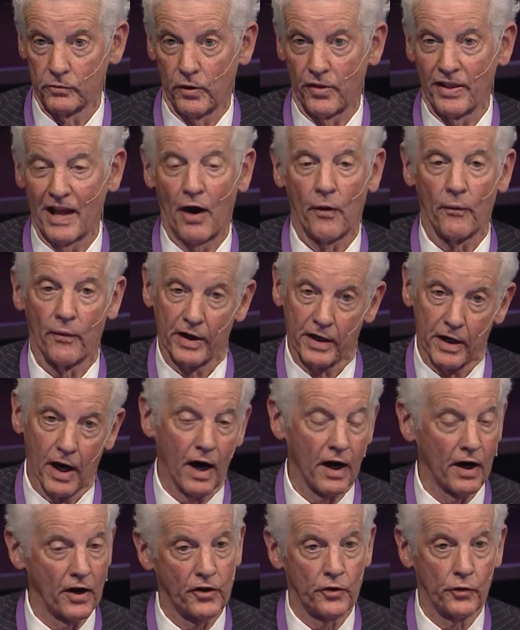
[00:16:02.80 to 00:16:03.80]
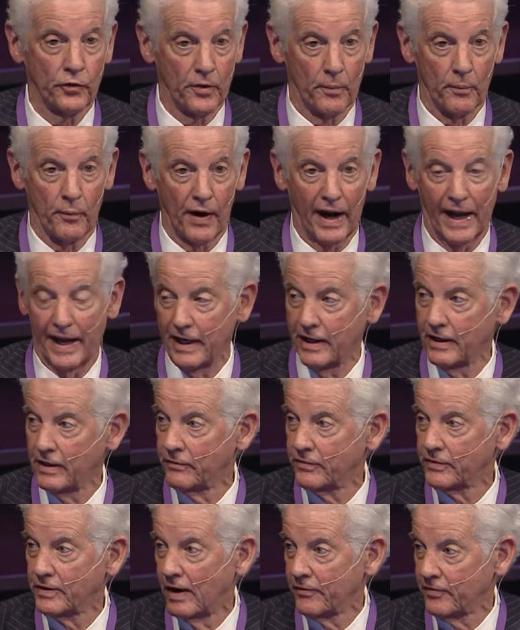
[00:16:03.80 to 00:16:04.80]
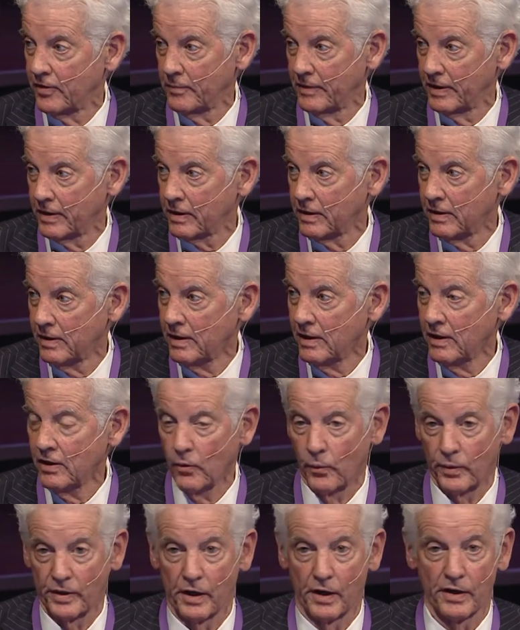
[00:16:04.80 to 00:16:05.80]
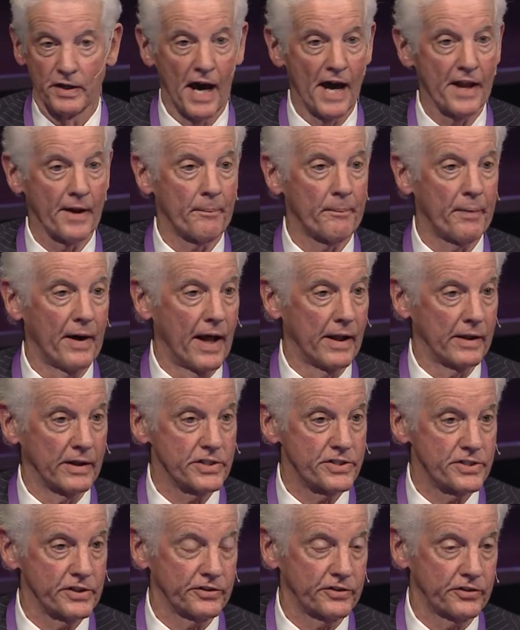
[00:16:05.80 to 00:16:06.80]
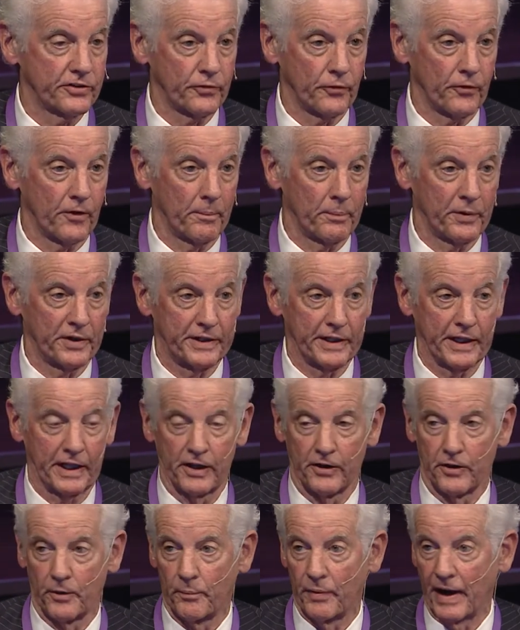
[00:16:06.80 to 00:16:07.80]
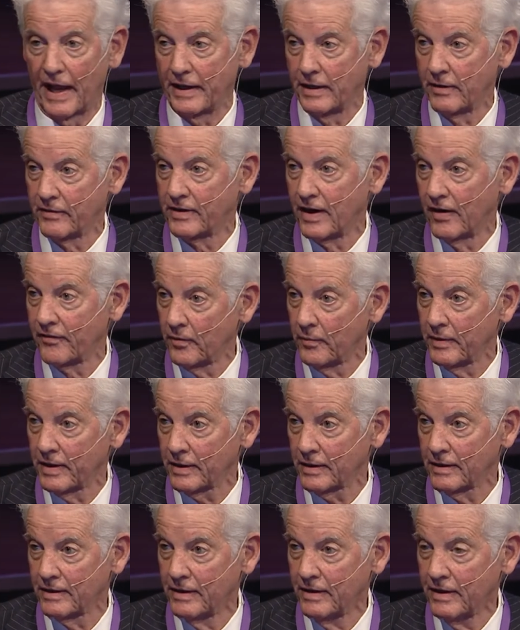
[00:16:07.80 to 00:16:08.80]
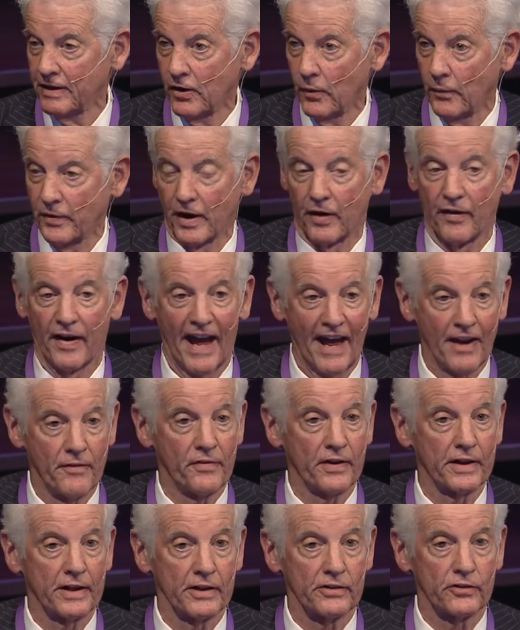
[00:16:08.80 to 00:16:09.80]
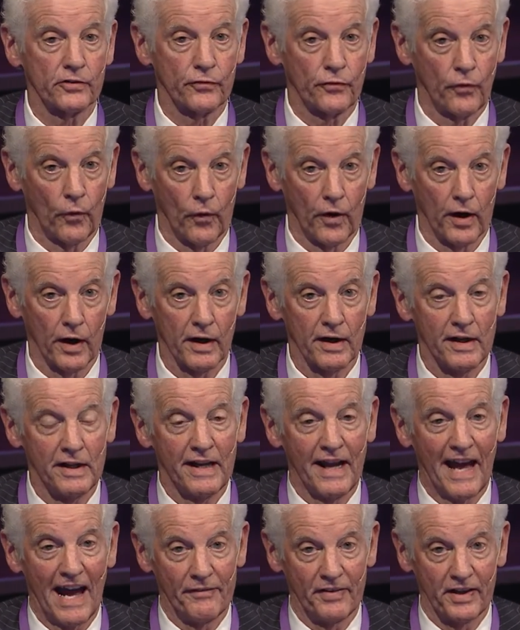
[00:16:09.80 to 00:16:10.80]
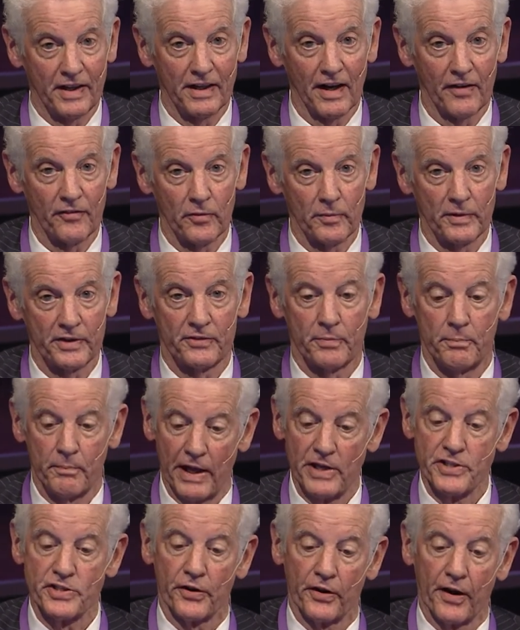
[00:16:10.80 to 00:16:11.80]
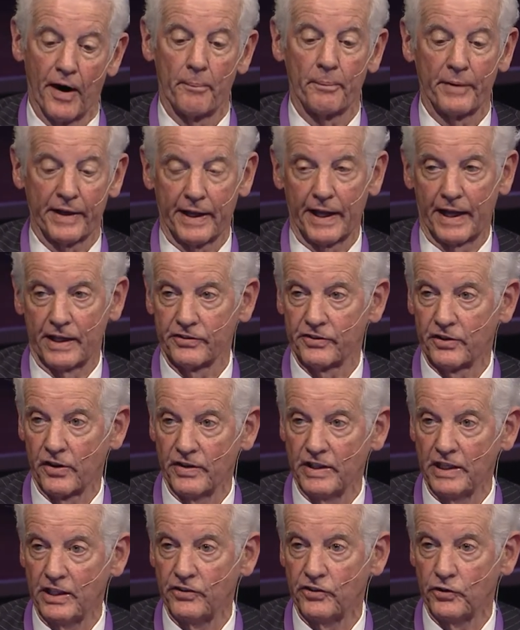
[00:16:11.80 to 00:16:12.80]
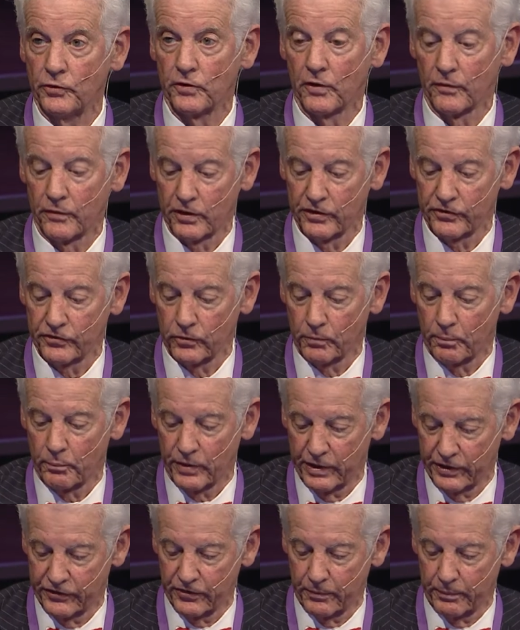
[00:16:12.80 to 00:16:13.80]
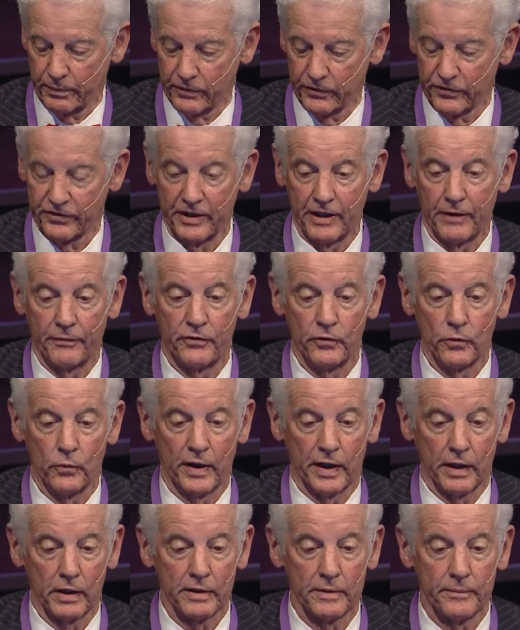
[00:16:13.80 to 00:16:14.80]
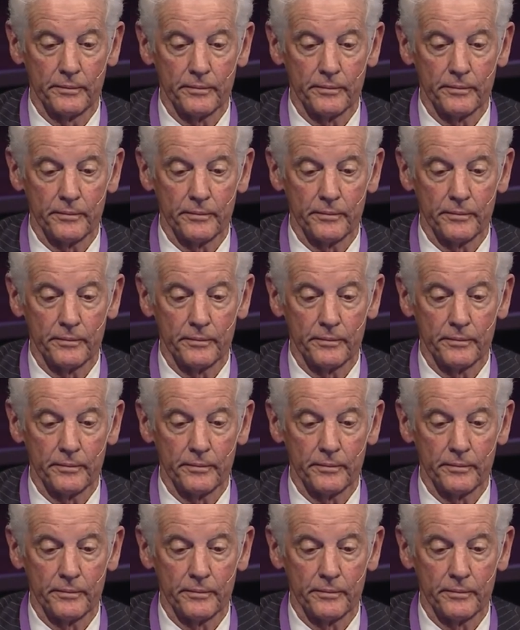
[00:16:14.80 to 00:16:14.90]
without regard to the brand of government. We are not apologists for a particular brand of government. We are advocates for having governments measure up against these universal principles, if you will.